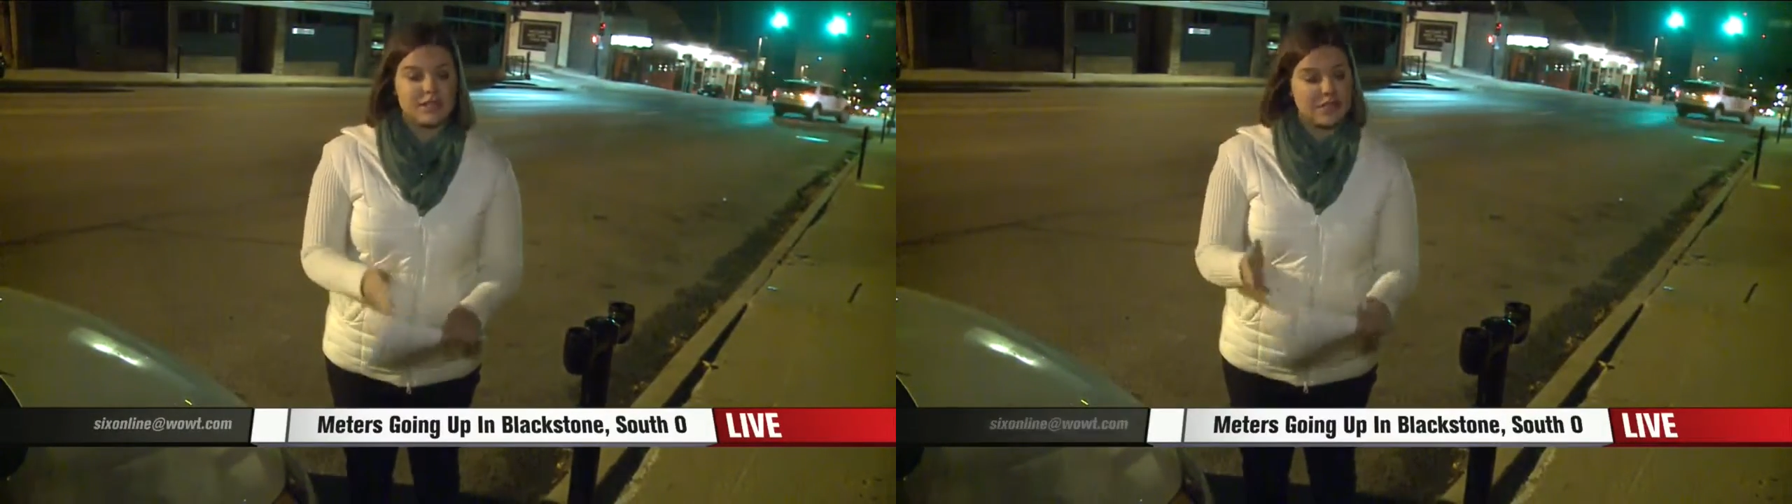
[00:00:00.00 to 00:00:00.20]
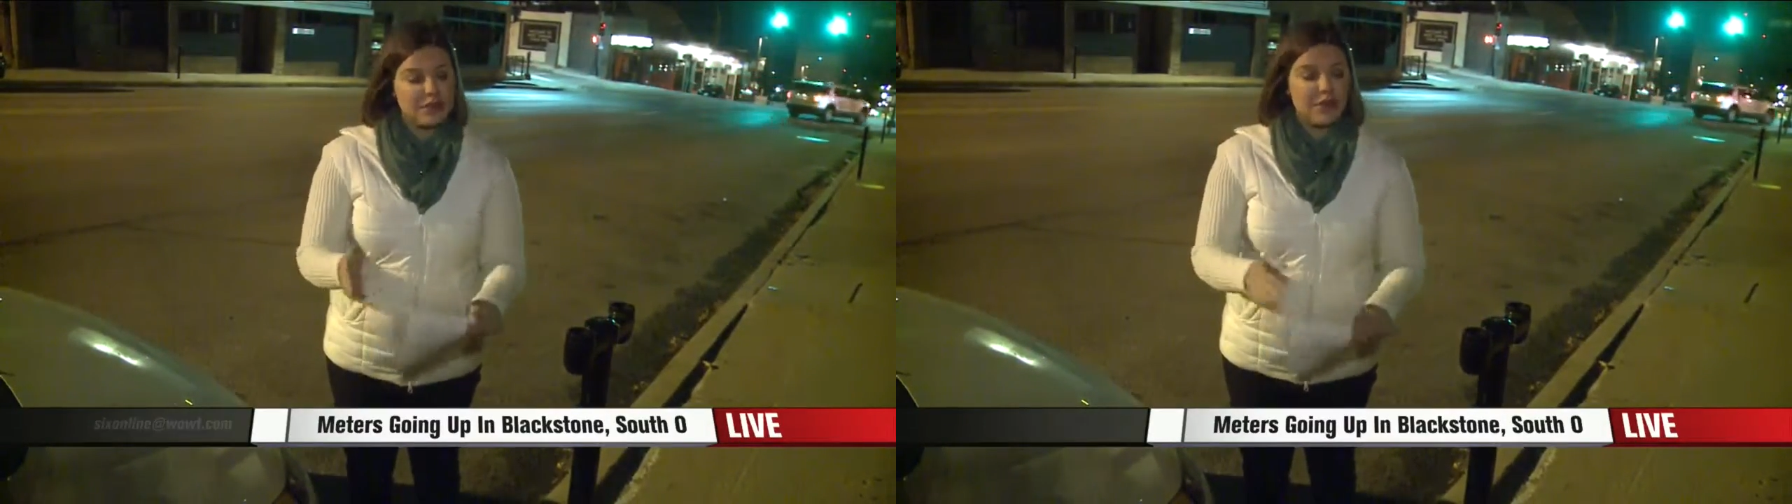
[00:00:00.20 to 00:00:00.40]

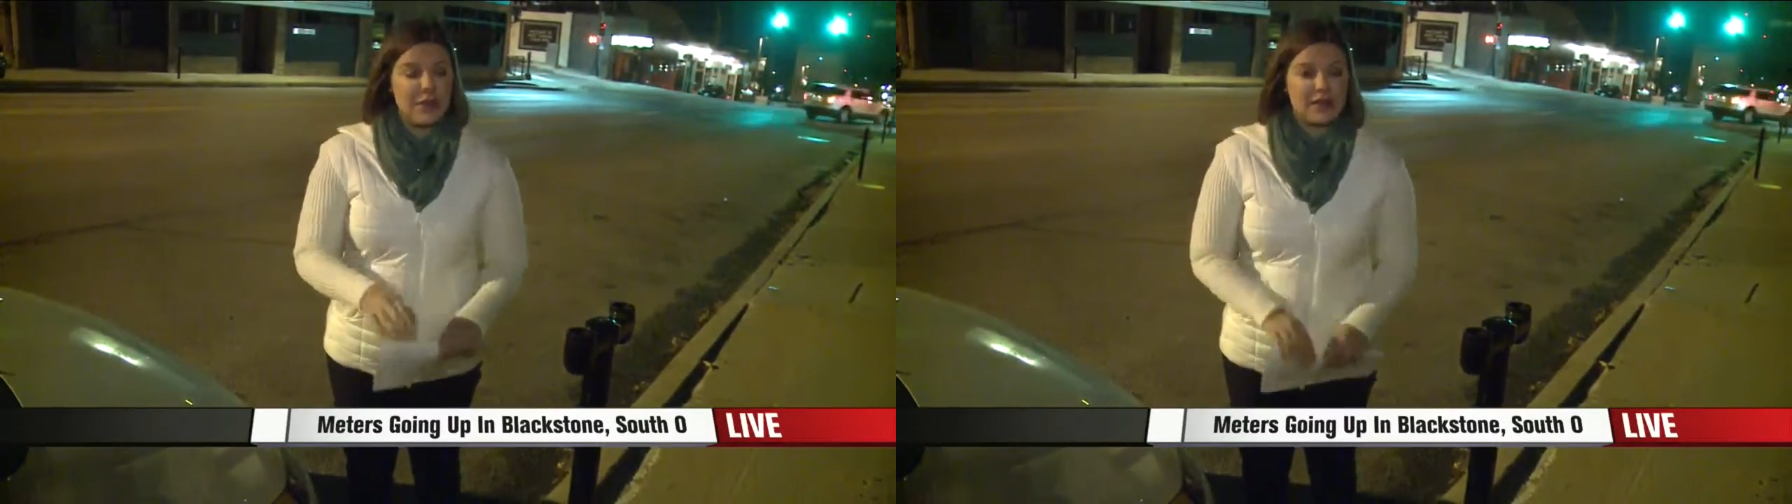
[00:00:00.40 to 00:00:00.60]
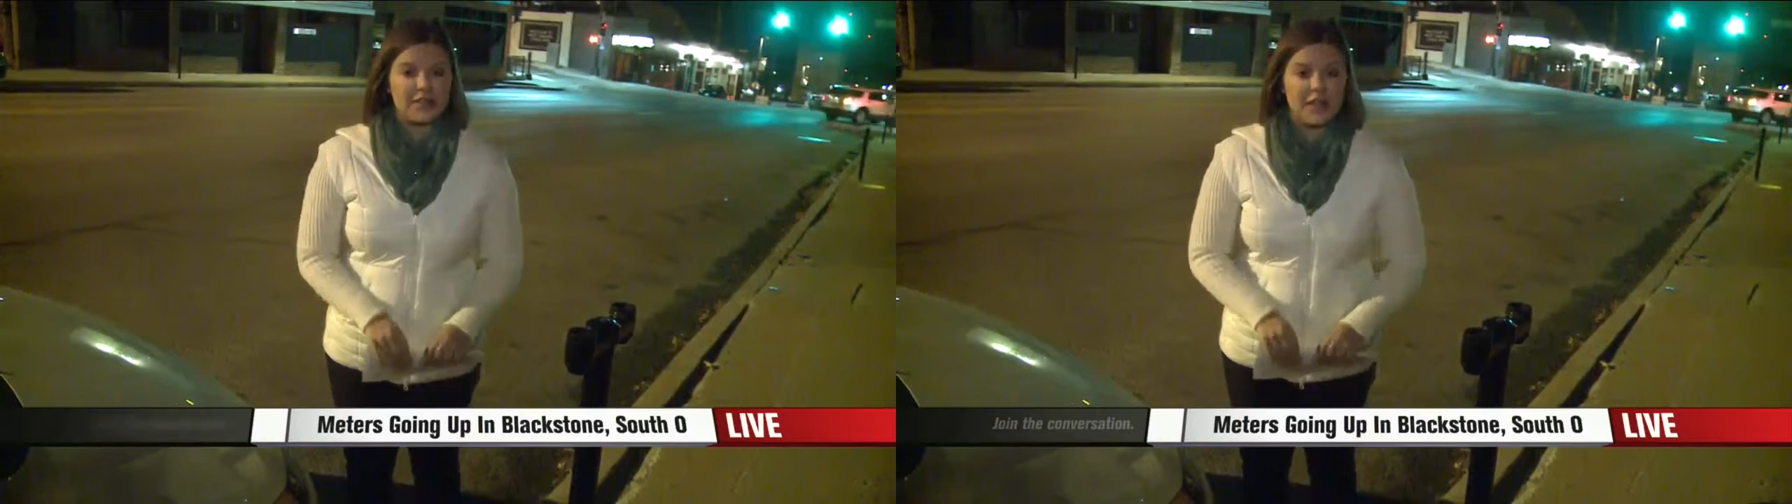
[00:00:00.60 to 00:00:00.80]
so you're going to
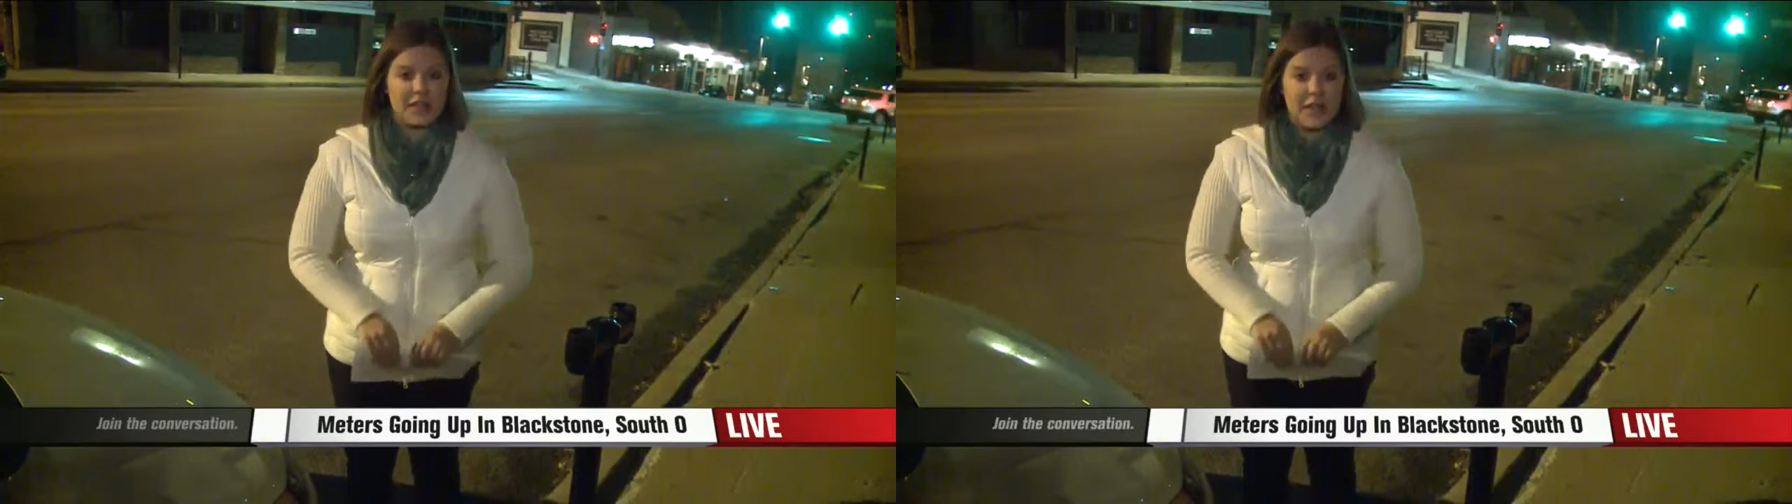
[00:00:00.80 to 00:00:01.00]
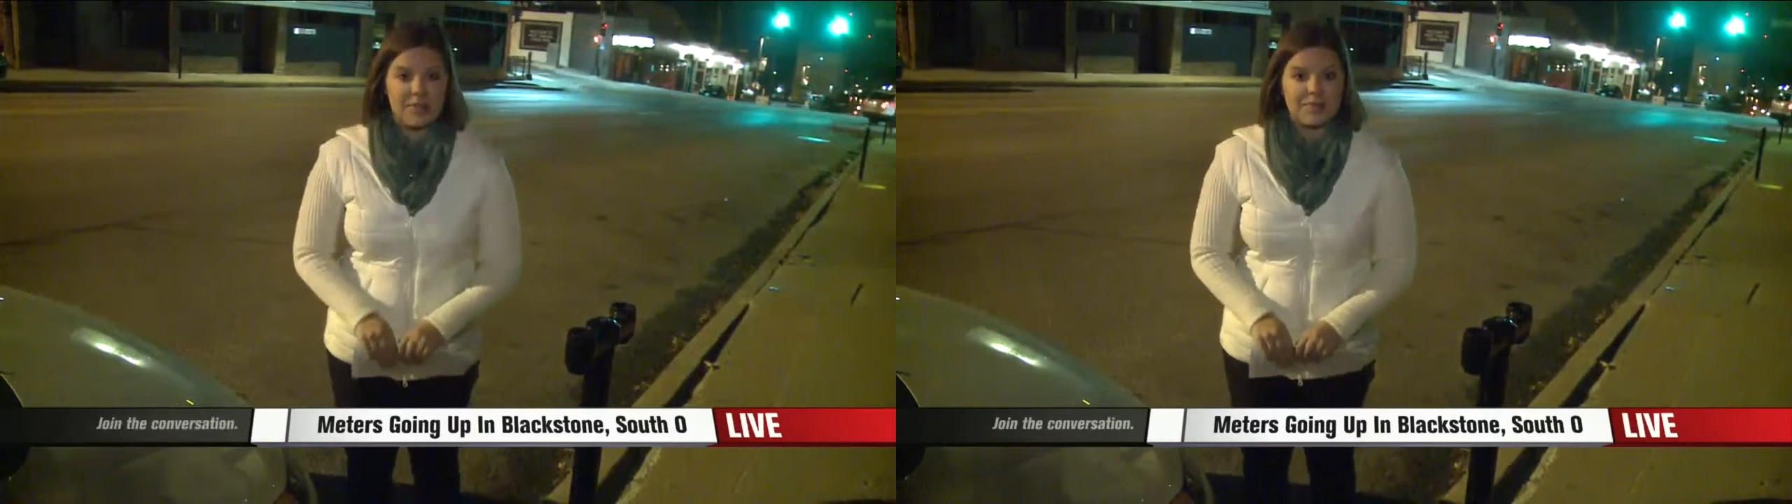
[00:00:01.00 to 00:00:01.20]
want to
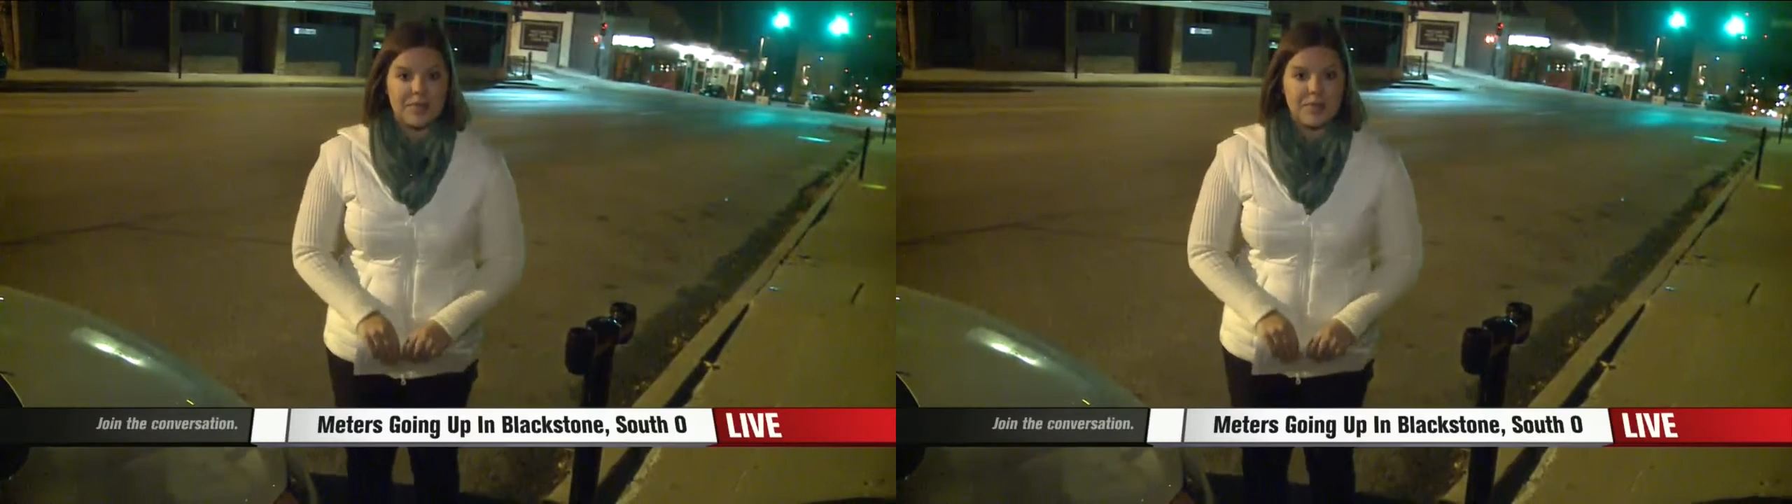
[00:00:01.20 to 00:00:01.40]
check there.